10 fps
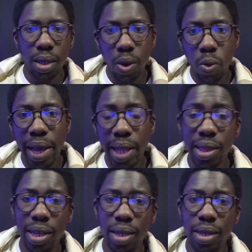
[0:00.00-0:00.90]
The weird
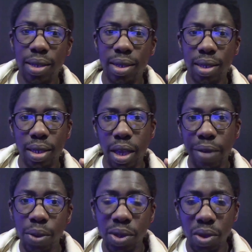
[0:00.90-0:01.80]
thing is, if
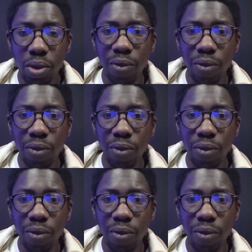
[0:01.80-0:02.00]
he was looking